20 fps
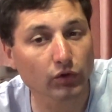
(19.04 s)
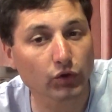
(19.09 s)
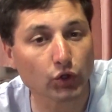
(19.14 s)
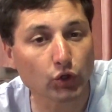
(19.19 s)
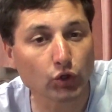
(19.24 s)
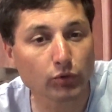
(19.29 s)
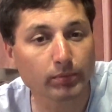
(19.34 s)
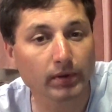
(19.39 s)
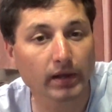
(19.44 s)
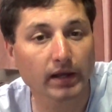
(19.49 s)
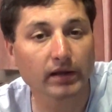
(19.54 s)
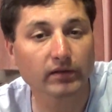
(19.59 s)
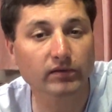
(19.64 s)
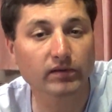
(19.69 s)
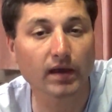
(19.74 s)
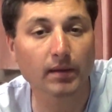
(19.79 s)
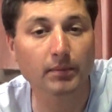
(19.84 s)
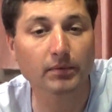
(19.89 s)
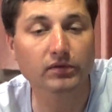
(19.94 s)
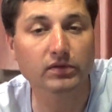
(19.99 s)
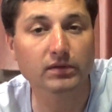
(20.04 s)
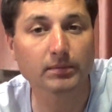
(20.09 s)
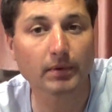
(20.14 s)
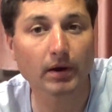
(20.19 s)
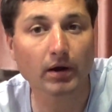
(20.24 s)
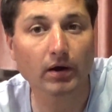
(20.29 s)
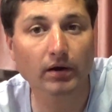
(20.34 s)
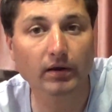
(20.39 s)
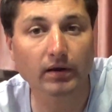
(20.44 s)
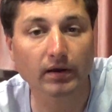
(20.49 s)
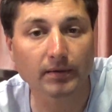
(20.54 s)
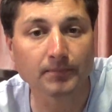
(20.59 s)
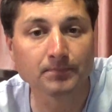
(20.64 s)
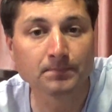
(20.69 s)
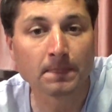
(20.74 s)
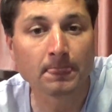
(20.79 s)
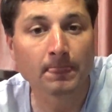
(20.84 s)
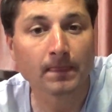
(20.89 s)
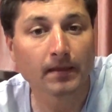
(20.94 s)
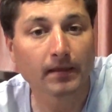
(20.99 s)
new players came onto the market,
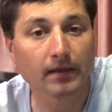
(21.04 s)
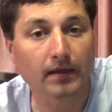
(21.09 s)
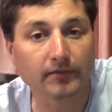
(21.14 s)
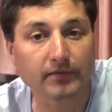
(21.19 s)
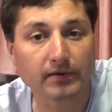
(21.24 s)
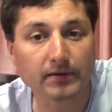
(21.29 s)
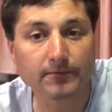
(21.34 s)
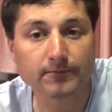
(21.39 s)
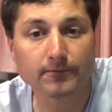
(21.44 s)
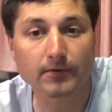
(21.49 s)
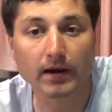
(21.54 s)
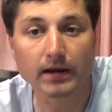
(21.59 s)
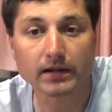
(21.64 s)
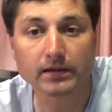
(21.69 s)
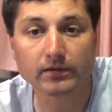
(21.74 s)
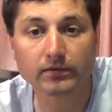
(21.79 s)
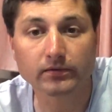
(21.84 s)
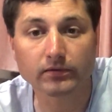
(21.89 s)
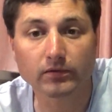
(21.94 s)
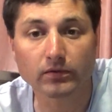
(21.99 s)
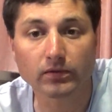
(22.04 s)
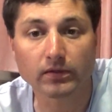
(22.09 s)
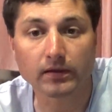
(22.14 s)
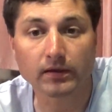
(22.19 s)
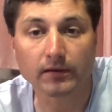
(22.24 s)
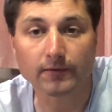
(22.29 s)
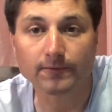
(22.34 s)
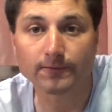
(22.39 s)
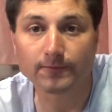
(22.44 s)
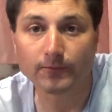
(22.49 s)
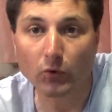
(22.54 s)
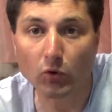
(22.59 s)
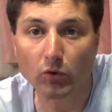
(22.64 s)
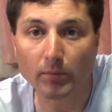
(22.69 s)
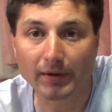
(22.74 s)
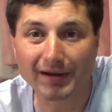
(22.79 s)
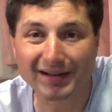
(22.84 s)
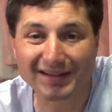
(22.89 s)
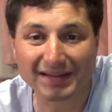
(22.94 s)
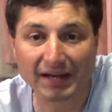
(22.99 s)
giving frighteners to the
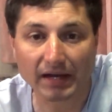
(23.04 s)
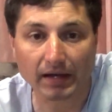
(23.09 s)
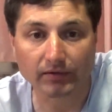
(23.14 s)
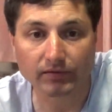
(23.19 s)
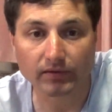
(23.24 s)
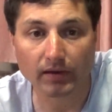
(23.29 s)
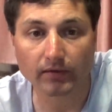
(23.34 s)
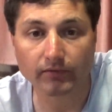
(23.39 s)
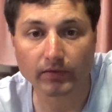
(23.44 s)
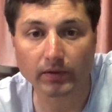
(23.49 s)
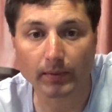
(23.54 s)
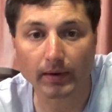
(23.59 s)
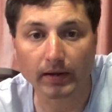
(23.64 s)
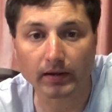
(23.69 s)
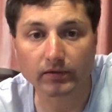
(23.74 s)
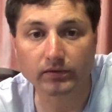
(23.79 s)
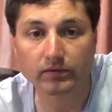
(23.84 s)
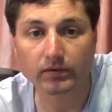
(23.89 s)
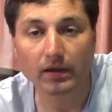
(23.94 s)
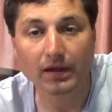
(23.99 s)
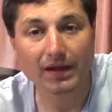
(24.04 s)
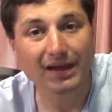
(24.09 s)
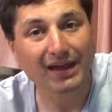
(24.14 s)
former gas heavyweights.